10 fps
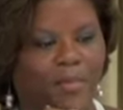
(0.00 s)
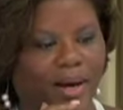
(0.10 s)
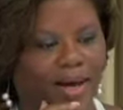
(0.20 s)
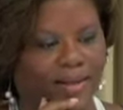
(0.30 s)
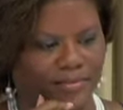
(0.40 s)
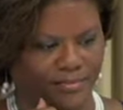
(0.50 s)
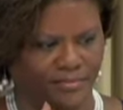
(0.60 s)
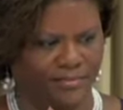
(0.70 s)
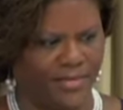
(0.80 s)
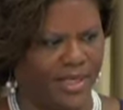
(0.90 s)
But
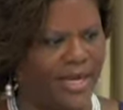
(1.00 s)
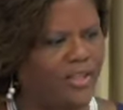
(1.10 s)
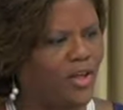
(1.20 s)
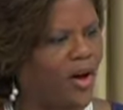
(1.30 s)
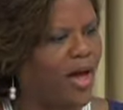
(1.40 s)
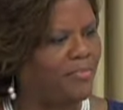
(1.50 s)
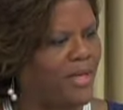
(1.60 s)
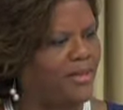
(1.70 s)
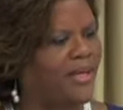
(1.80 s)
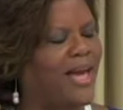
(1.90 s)
he taught
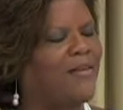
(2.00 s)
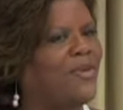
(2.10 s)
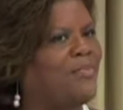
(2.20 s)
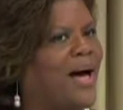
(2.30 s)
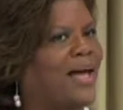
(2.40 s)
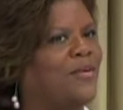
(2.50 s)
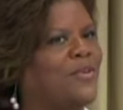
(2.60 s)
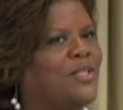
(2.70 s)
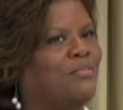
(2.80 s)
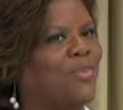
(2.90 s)
me that everybody
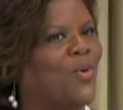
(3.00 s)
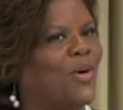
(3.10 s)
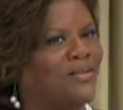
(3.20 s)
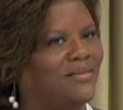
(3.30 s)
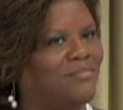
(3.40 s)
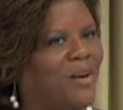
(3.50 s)
was important.